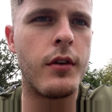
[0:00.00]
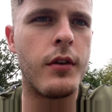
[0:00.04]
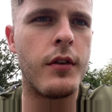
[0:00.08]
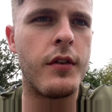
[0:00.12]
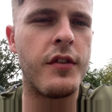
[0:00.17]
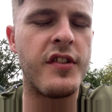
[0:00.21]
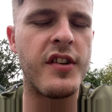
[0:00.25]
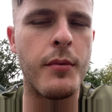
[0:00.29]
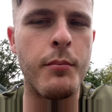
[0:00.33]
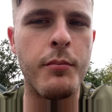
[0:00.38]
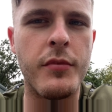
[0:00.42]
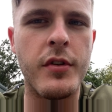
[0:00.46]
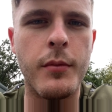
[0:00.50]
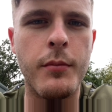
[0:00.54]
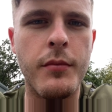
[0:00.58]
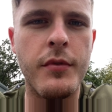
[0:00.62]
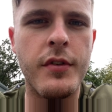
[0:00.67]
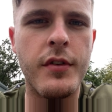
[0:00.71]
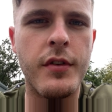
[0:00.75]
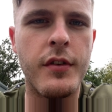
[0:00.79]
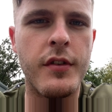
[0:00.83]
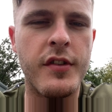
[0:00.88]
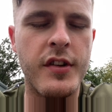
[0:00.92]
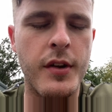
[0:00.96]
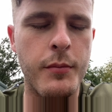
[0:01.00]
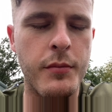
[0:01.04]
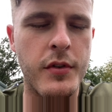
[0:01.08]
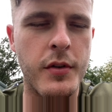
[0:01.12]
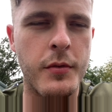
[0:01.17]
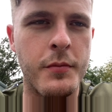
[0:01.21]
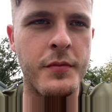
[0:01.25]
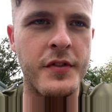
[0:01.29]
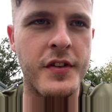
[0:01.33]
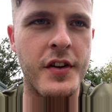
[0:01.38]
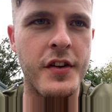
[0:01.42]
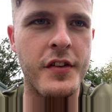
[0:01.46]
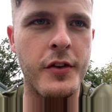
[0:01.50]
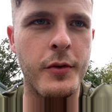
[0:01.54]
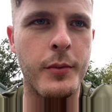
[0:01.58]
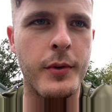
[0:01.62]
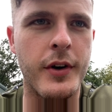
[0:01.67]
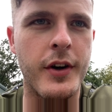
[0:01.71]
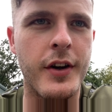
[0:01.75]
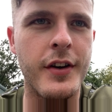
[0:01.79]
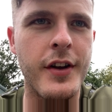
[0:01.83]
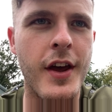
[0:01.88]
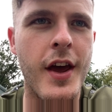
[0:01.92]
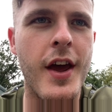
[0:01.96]
symptoms, symptoms is the
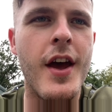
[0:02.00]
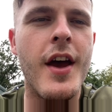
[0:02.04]
word,